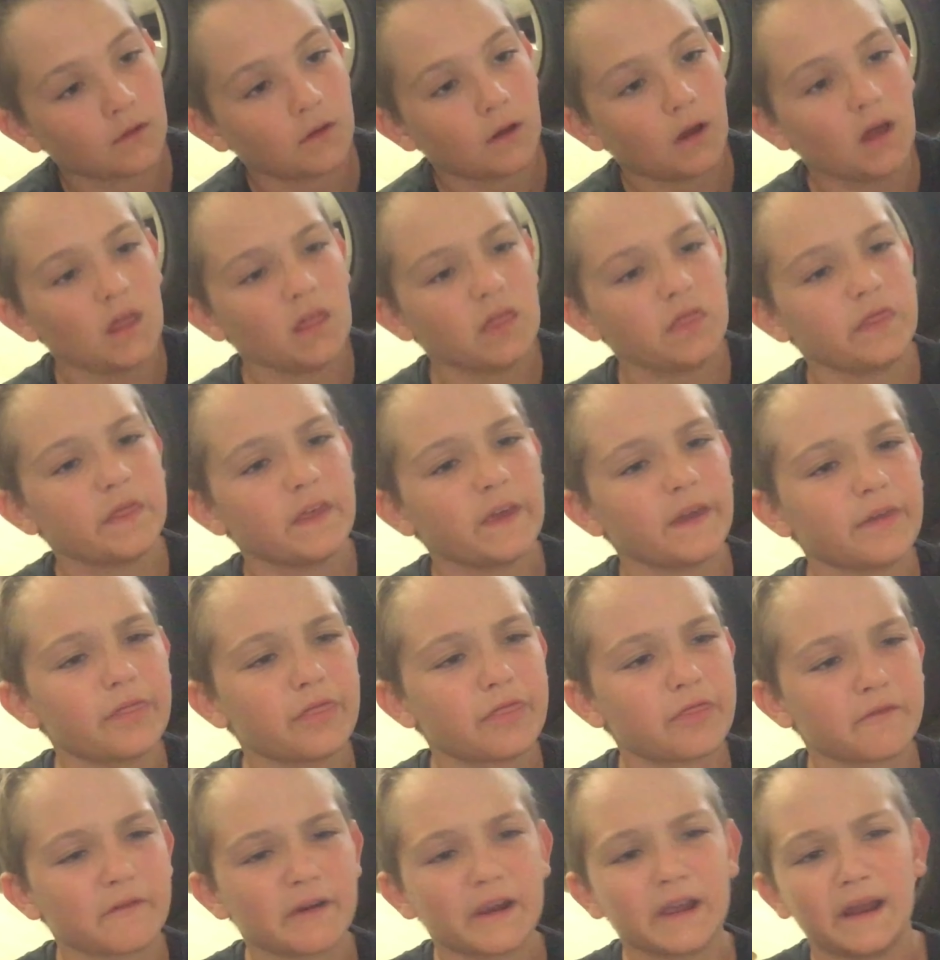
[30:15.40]
I think
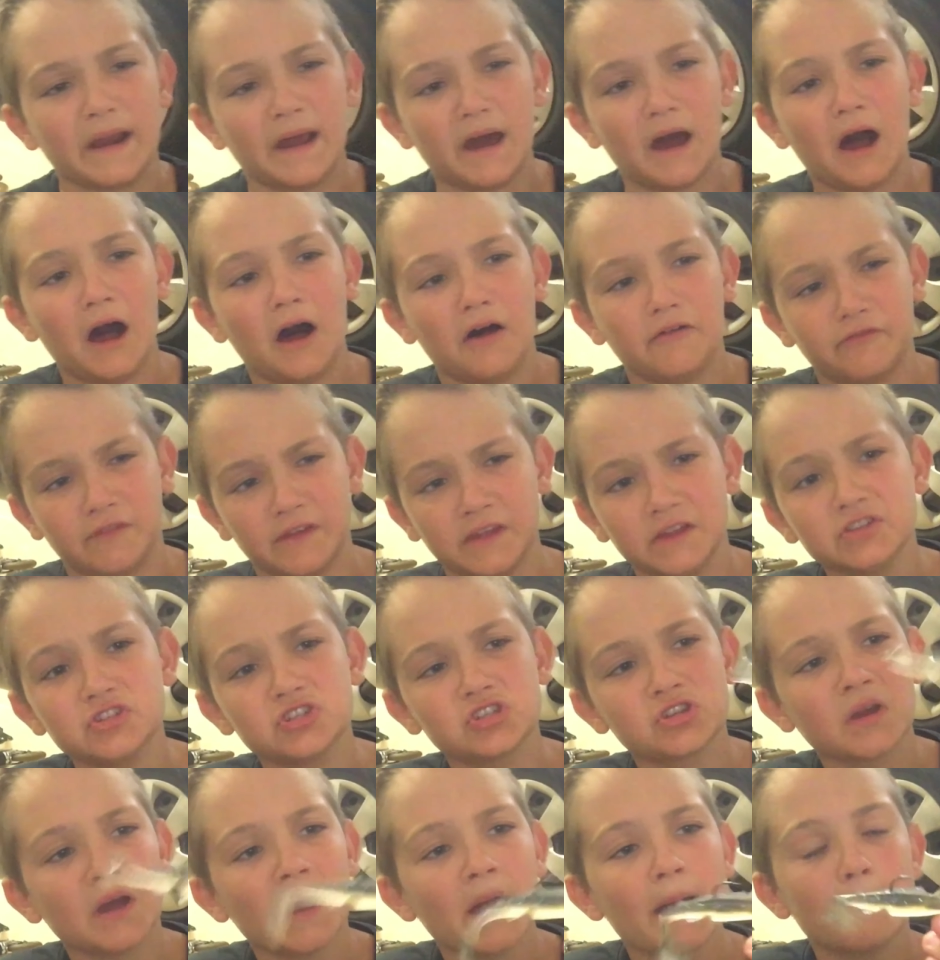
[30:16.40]
3.5
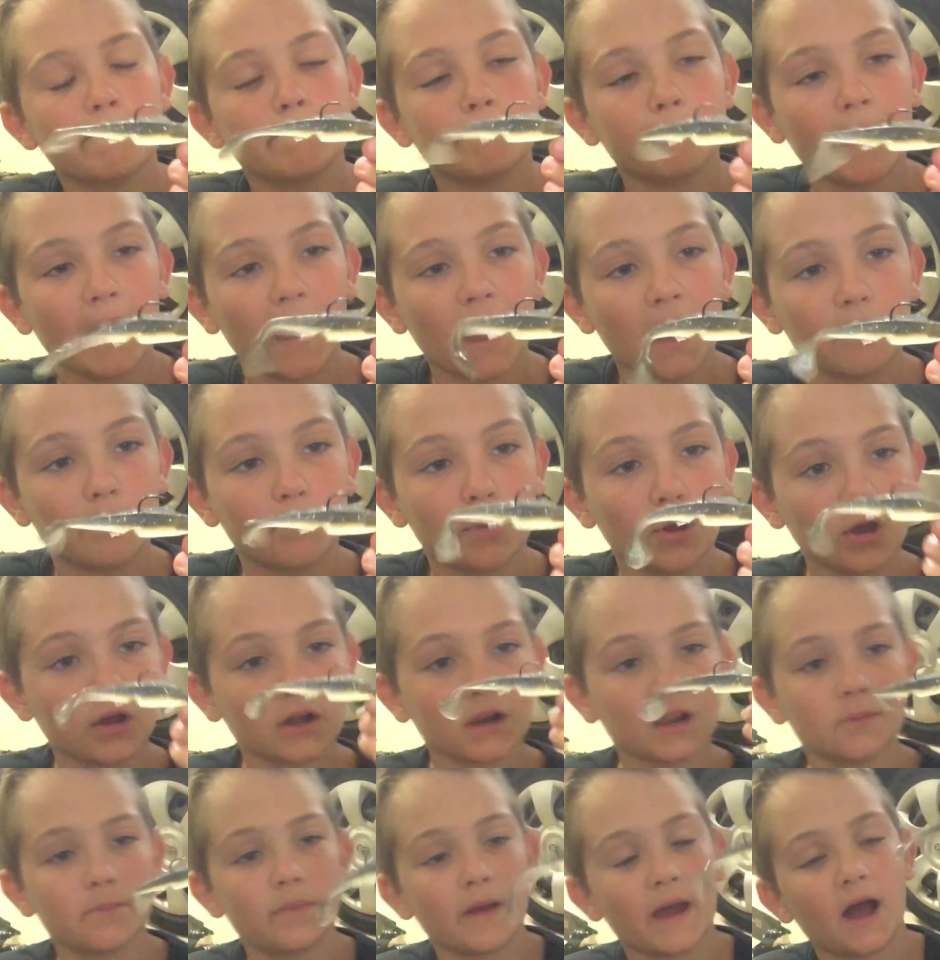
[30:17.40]
inch.
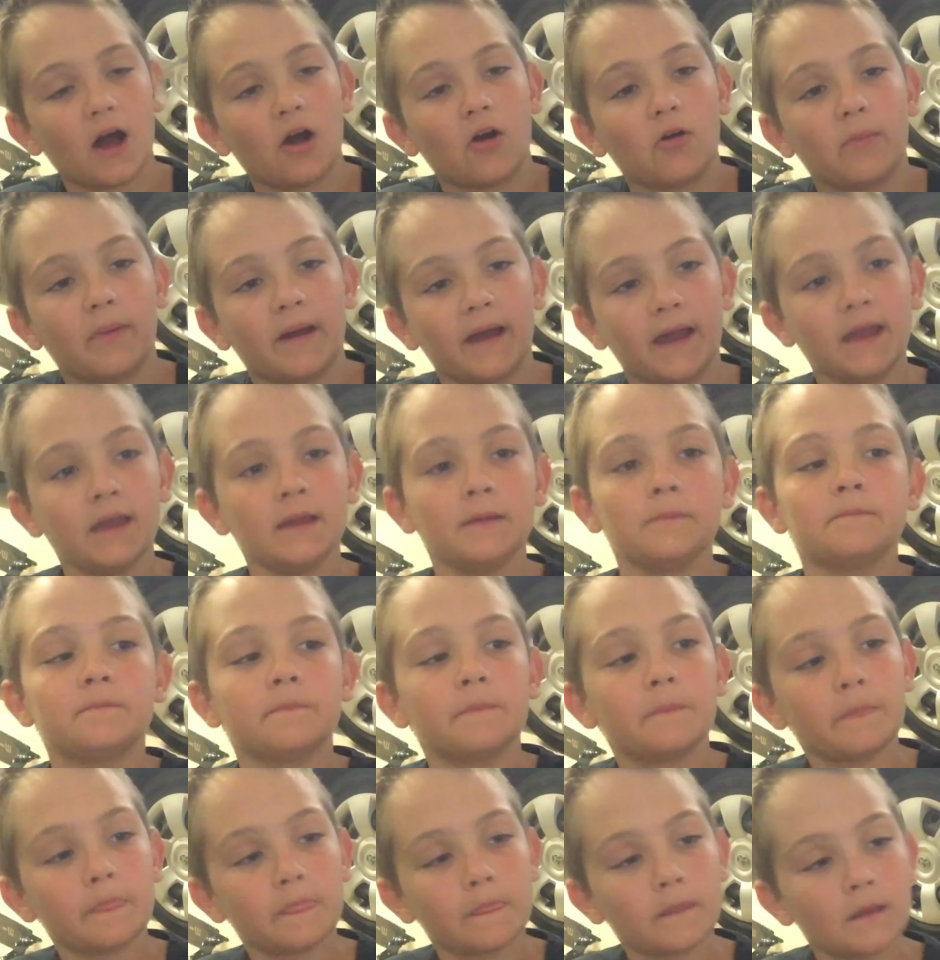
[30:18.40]
Berkeley Powerbait.
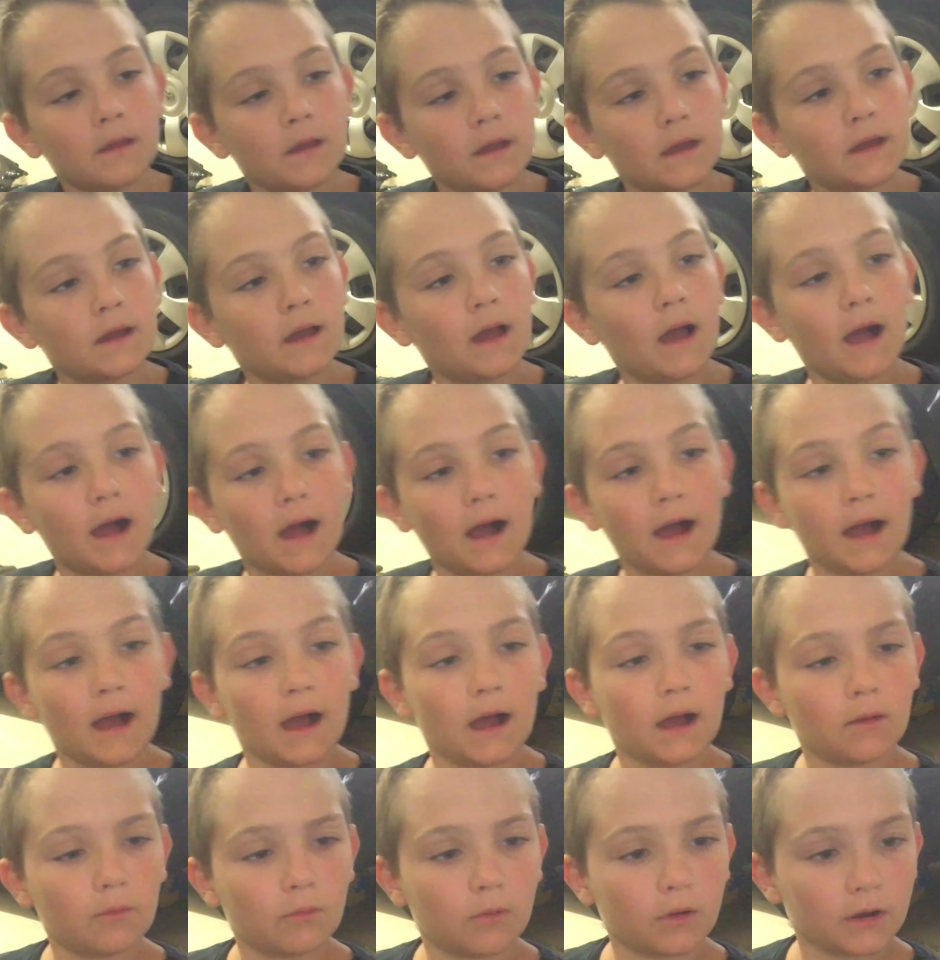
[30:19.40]

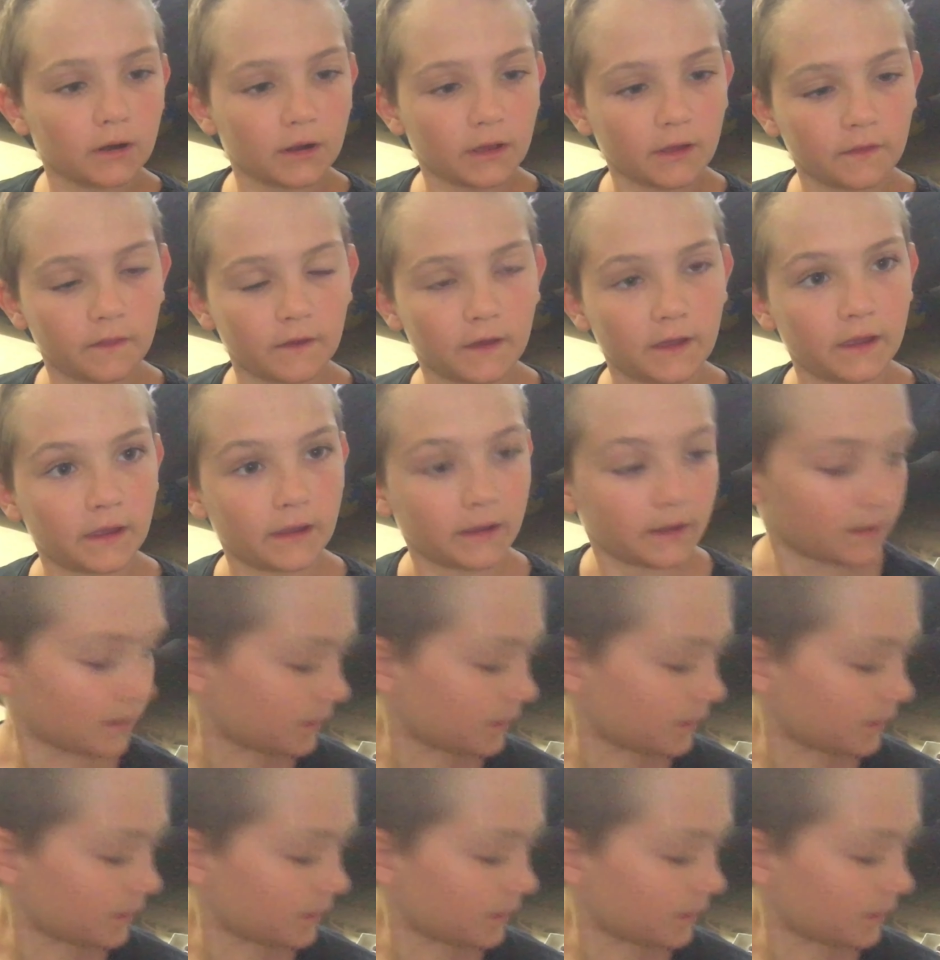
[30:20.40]
What are they?